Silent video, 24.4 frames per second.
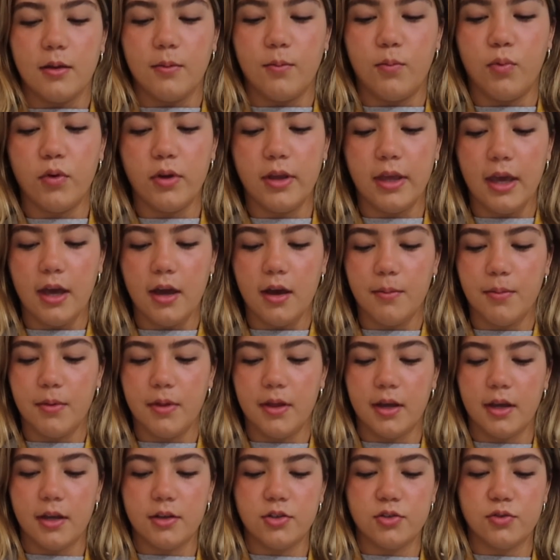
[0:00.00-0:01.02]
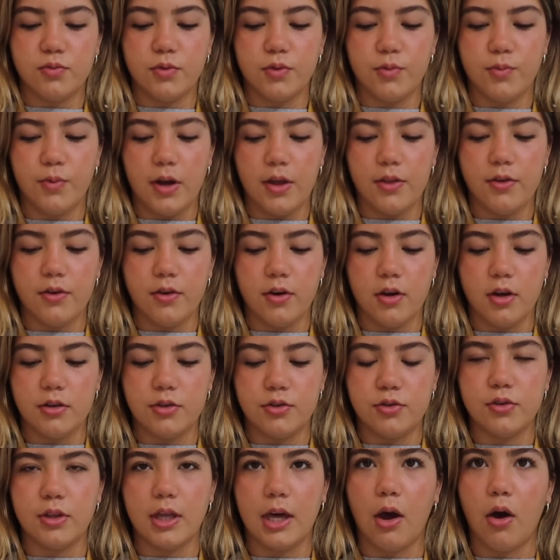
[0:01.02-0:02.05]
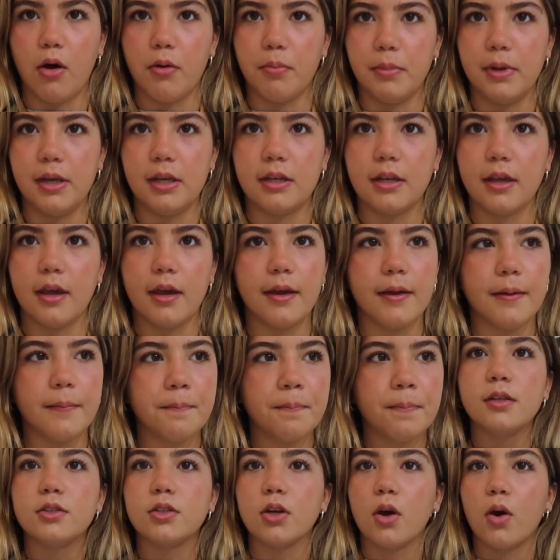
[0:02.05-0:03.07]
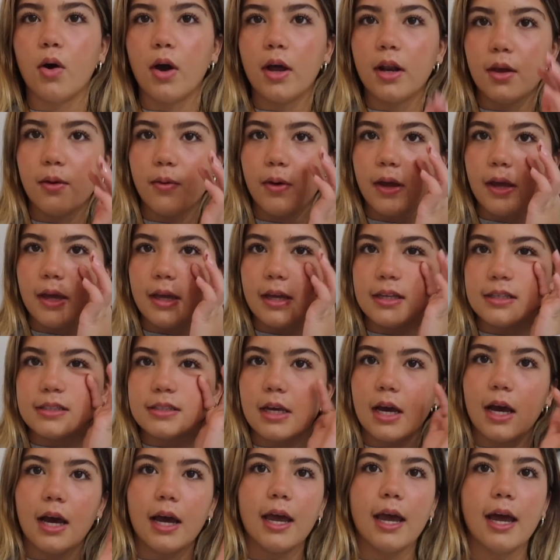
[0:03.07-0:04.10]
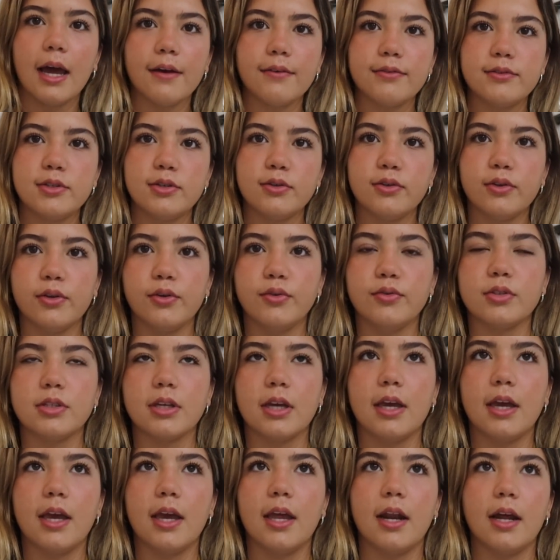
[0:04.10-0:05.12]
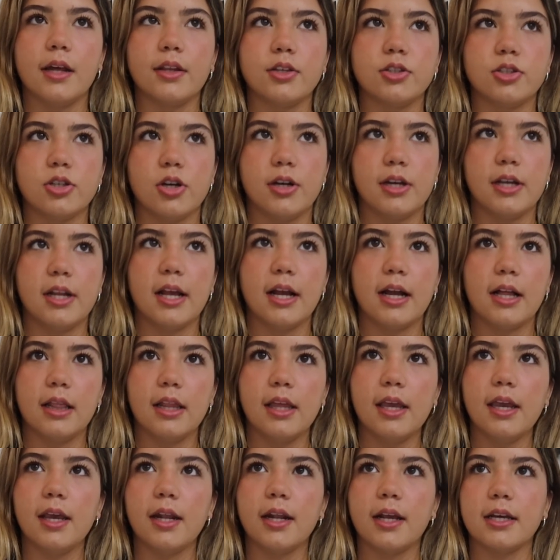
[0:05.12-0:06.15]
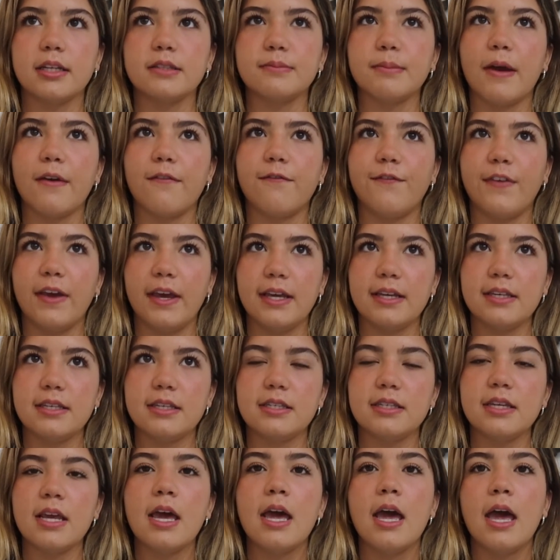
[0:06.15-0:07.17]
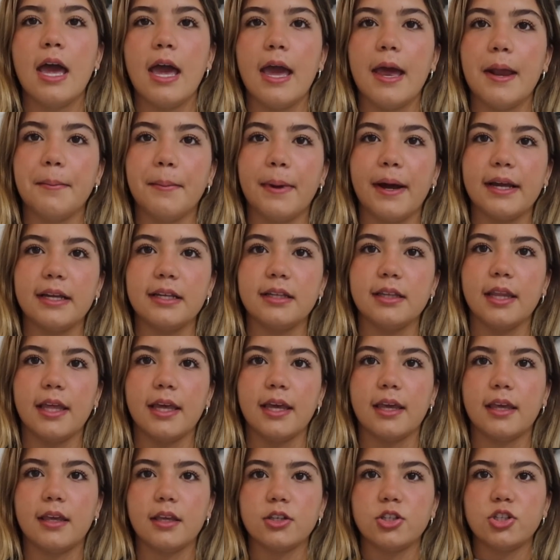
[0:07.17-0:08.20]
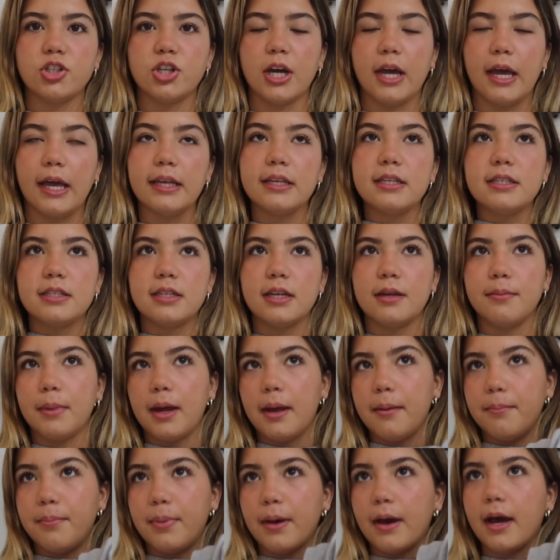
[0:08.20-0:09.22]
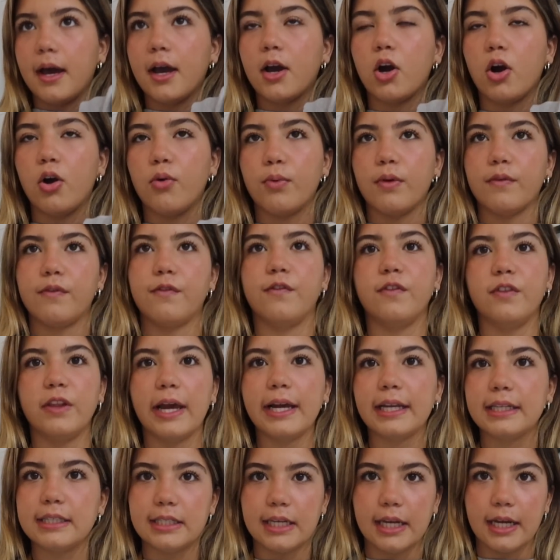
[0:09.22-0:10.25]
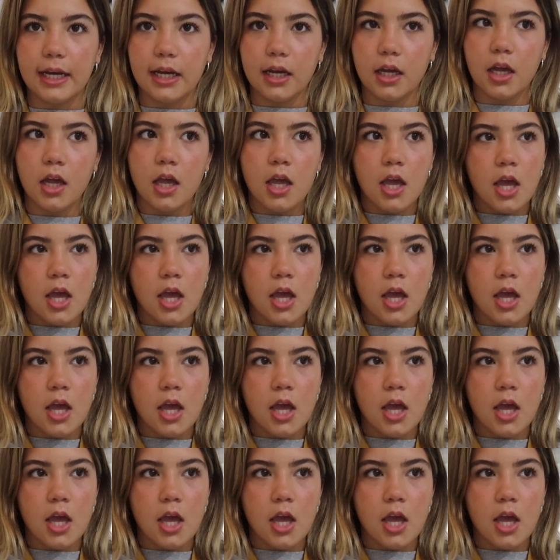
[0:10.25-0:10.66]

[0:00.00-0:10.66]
Well yeah, but like I just would rather not do that on meat day. So anyways, I have to lose it and I have to start eating clean because my face and my like chest and my back are reflecting